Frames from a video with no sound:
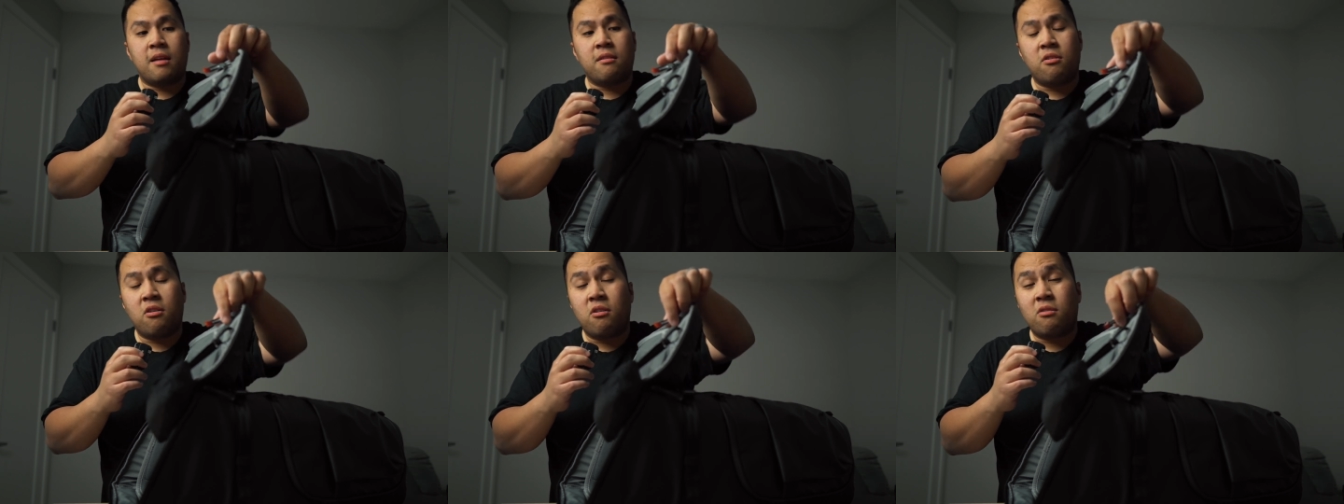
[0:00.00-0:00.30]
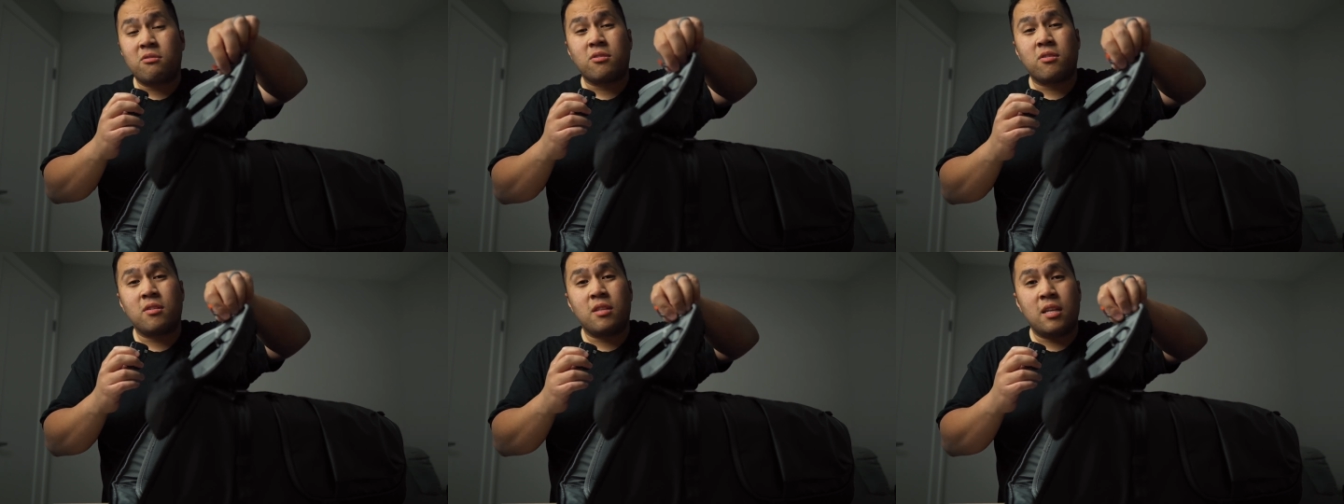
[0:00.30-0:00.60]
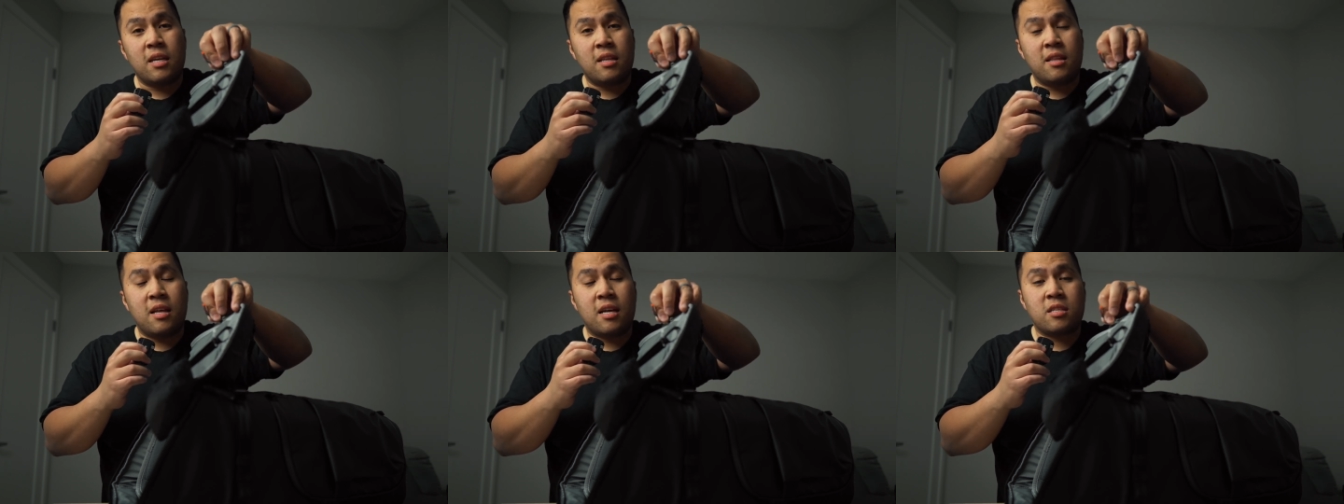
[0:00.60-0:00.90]
You also
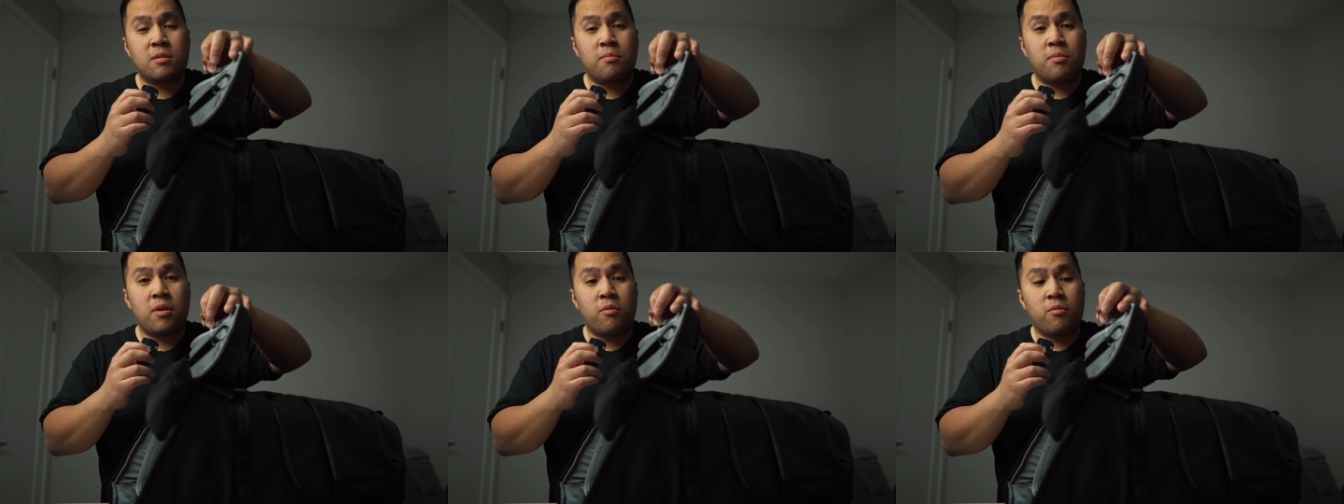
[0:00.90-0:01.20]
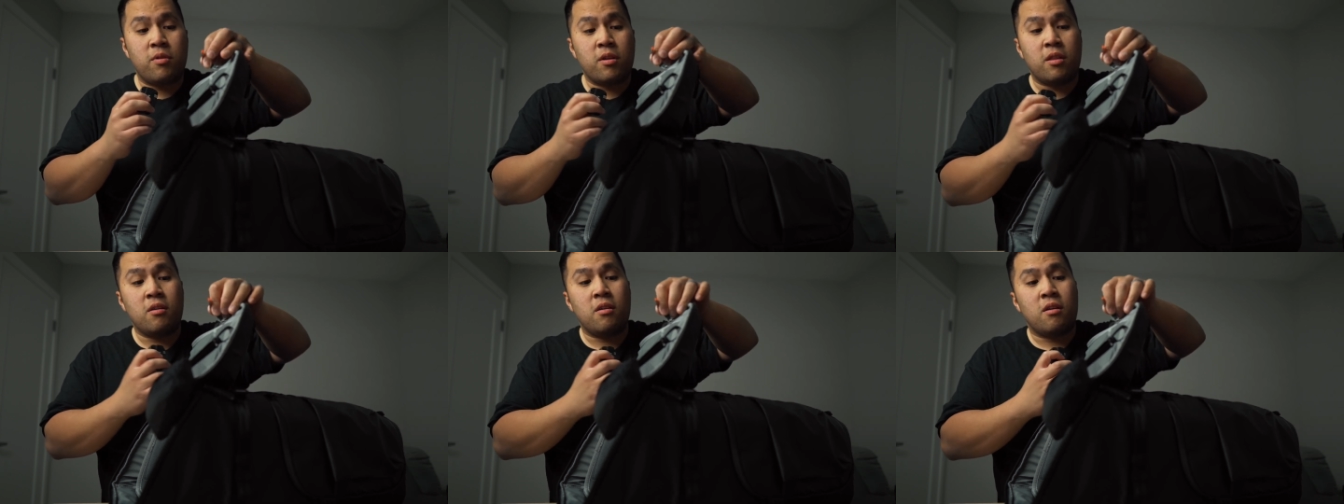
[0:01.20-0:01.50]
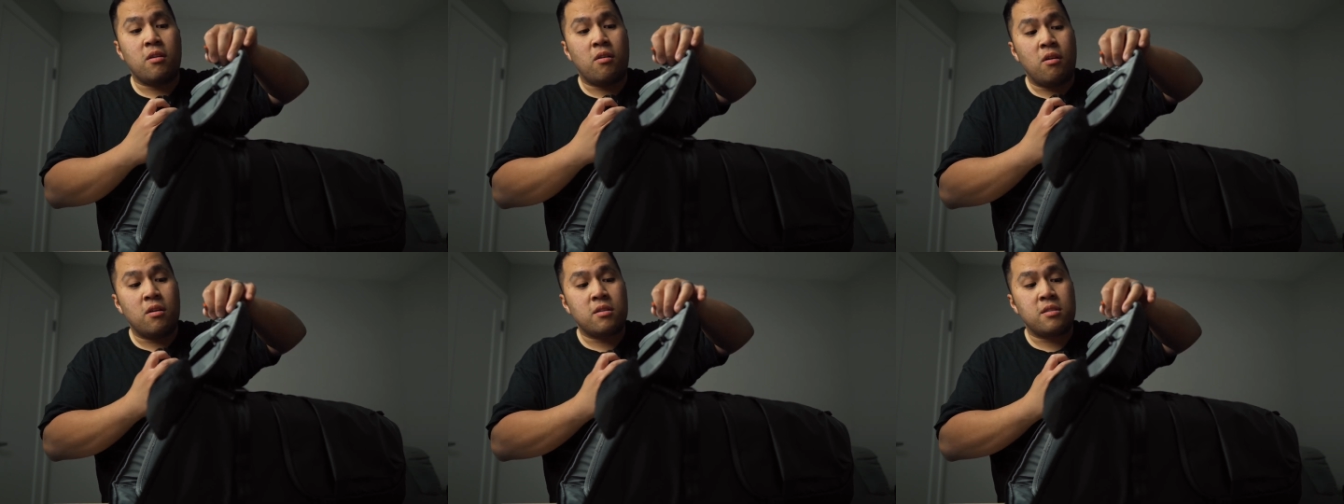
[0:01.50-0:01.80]
need that to bring with you
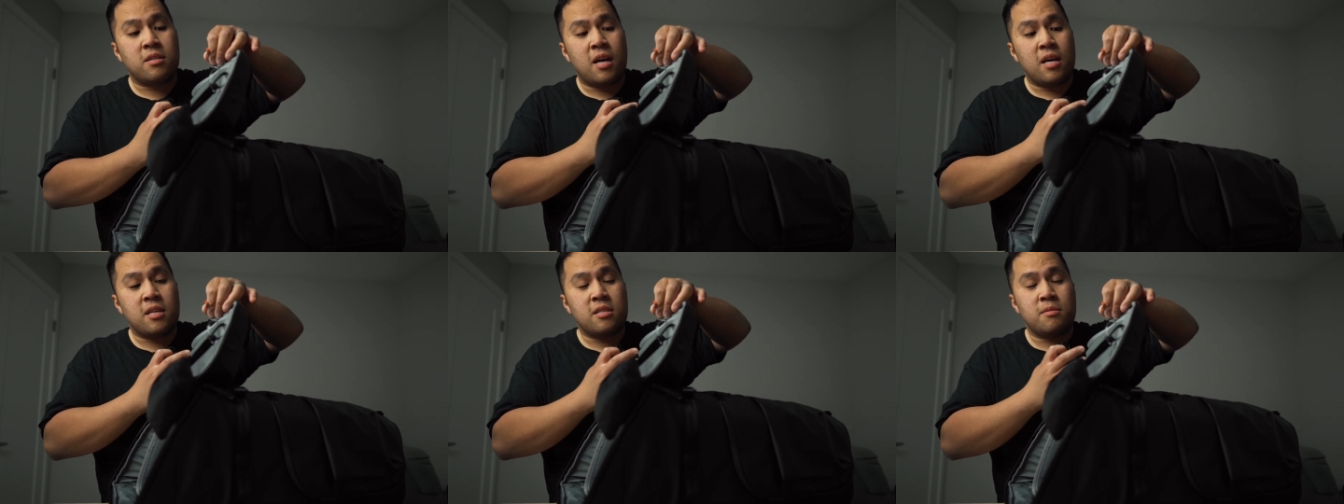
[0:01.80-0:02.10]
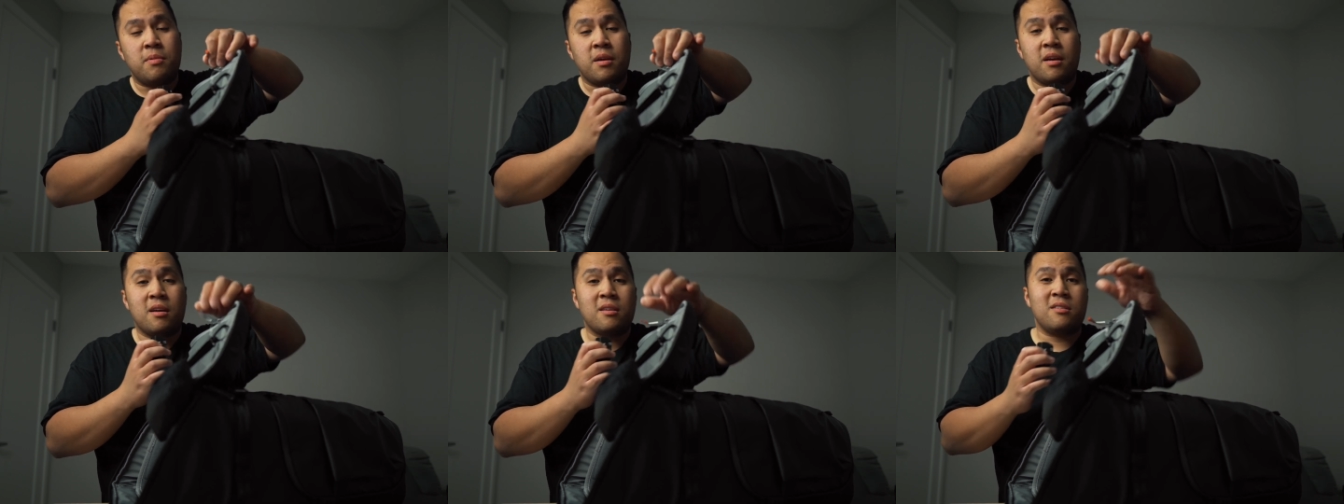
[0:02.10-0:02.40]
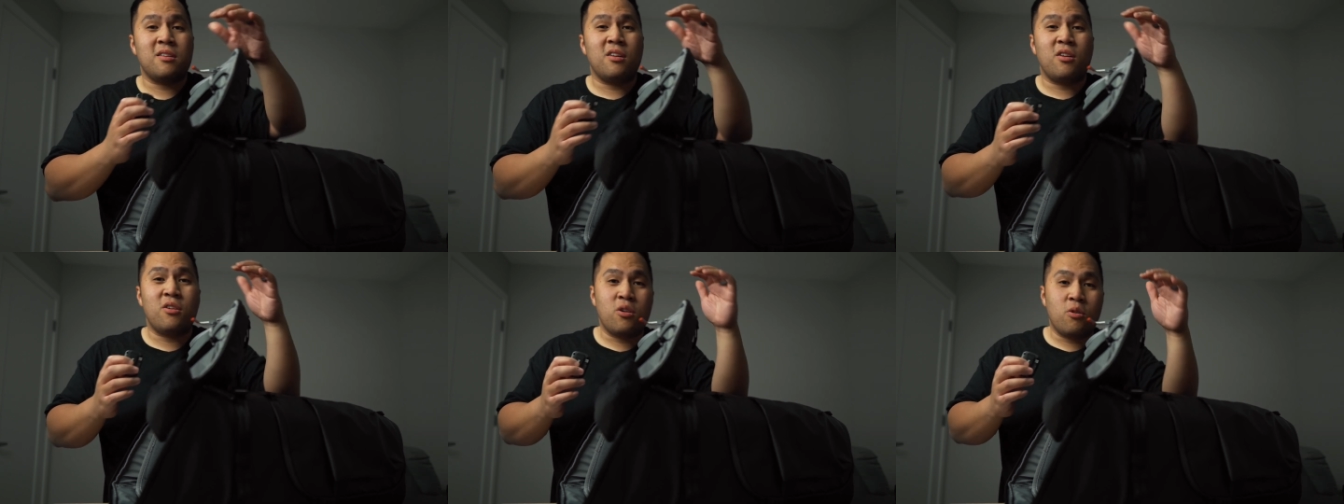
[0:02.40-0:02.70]
at all times because
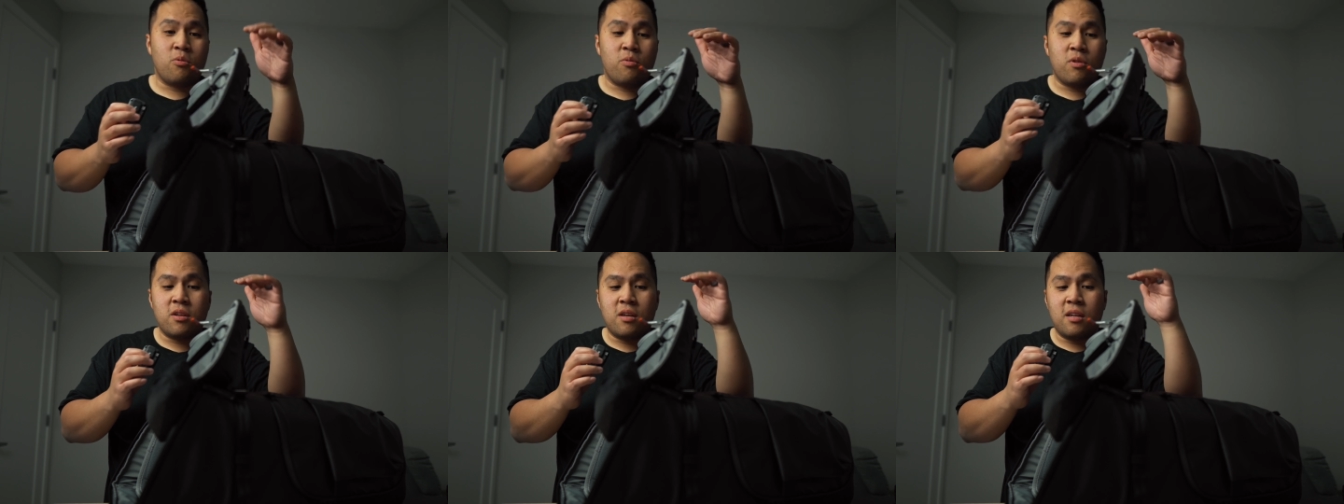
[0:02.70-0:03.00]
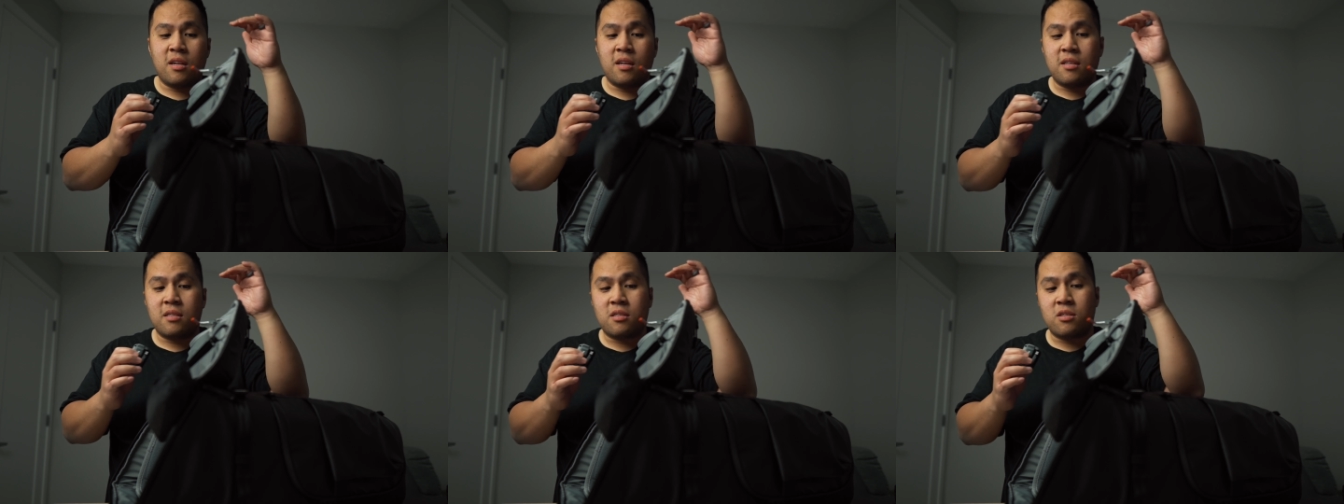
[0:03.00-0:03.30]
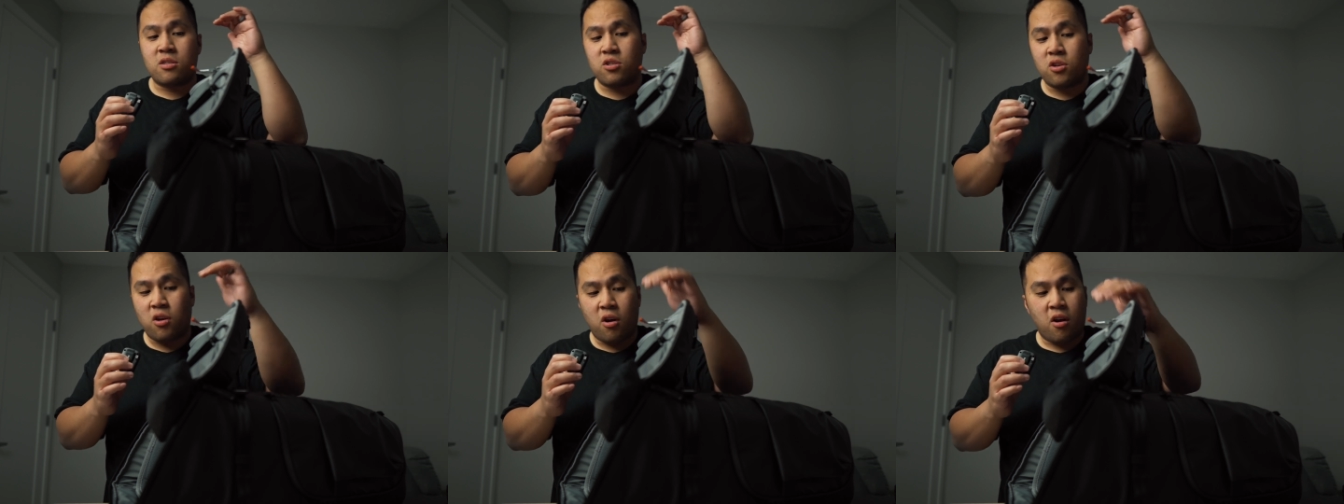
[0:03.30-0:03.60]
you don't know when you need to
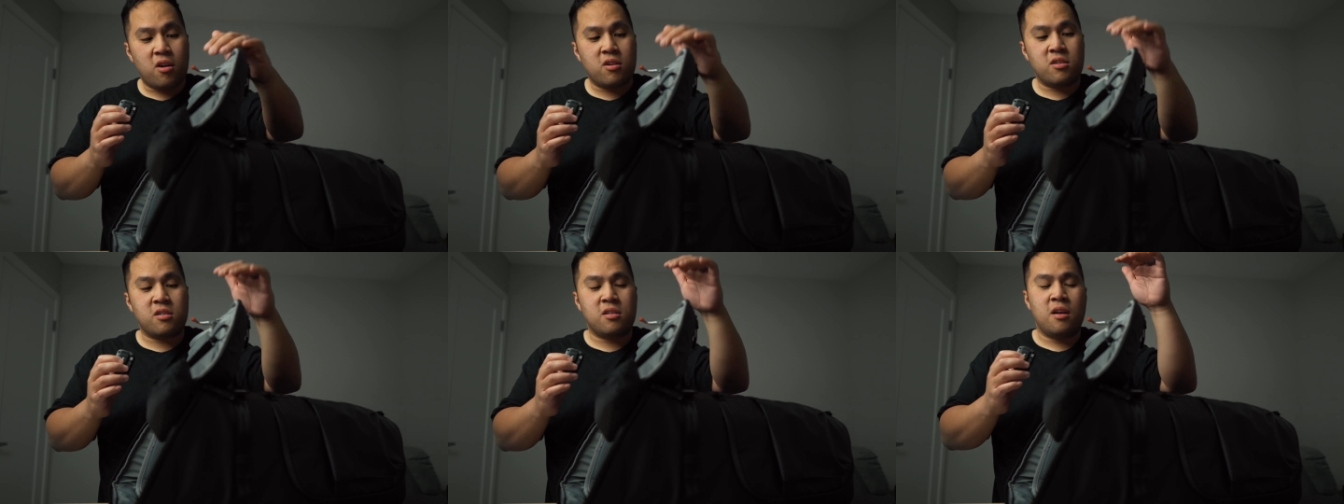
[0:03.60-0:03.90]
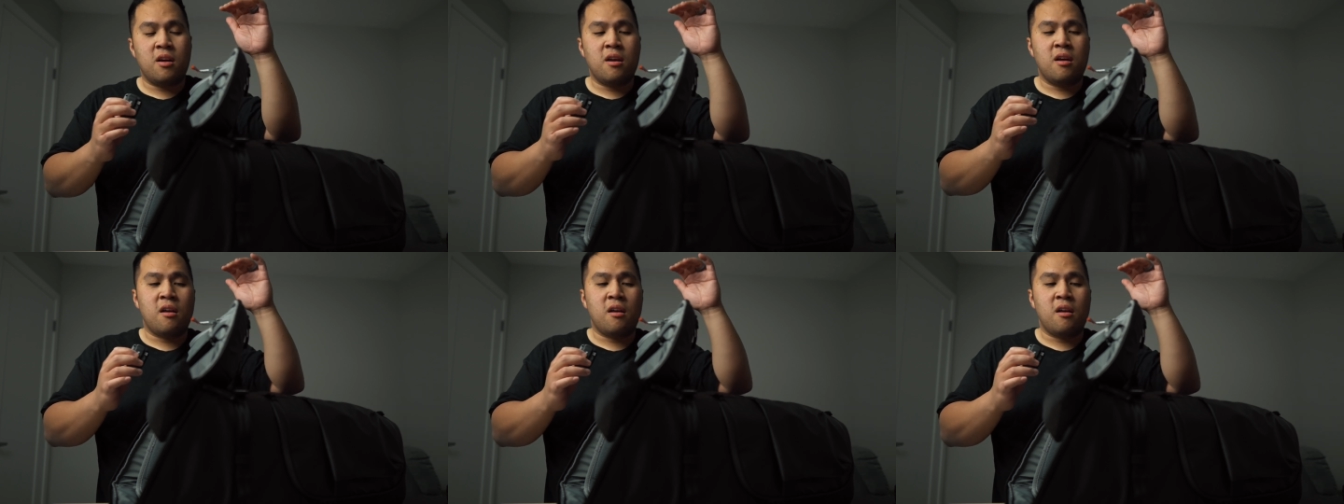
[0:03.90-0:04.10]
charge,